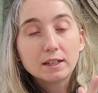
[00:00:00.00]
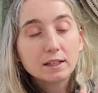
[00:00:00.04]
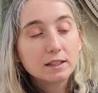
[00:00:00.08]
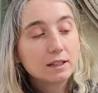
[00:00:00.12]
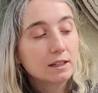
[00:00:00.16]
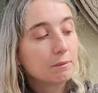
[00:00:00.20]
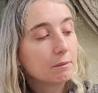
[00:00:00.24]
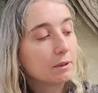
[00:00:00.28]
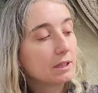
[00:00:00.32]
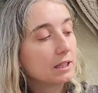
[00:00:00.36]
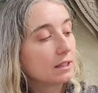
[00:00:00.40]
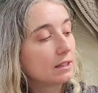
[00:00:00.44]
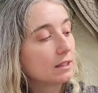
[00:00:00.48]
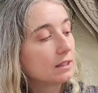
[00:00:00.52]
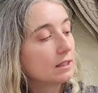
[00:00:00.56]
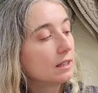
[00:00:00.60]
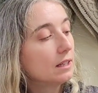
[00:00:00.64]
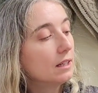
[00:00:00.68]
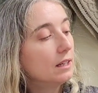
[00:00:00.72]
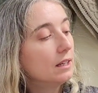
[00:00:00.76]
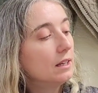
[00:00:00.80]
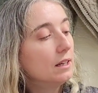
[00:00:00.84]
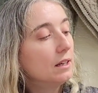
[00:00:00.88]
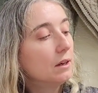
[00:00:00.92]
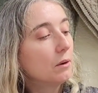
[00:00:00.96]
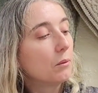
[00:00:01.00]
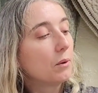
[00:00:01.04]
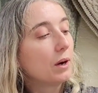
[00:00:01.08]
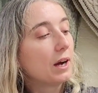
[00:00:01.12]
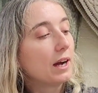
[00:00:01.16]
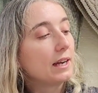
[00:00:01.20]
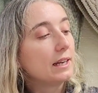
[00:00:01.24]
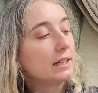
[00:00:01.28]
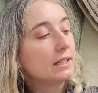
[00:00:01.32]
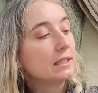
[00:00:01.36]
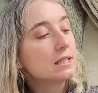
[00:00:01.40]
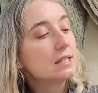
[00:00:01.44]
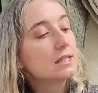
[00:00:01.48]
a little bit
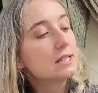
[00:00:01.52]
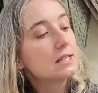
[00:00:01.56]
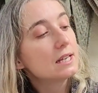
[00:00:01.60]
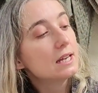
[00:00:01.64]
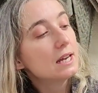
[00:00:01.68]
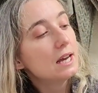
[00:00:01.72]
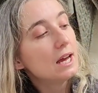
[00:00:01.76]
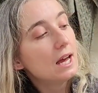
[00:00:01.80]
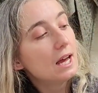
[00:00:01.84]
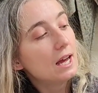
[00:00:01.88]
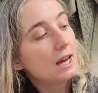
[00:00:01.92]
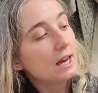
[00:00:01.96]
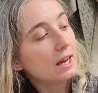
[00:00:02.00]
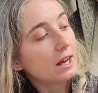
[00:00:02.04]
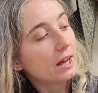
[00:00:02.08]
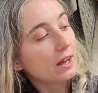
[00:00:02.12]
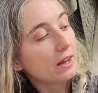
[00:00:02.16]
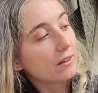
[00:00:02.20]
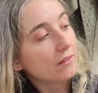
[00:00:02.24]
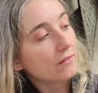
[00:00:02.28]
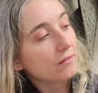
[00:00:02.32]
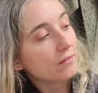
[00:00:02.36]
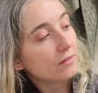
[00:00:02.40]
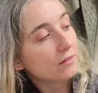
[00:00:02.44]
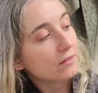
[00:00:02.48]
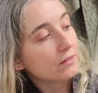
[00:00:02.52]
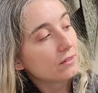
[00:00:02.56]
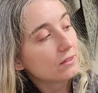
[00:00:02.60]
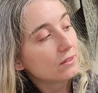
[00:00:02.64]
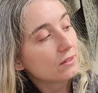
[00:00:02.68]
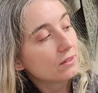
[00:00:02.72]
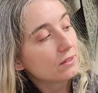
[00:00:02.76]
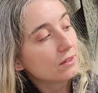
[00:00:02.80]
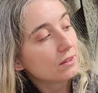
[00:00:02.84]
white, and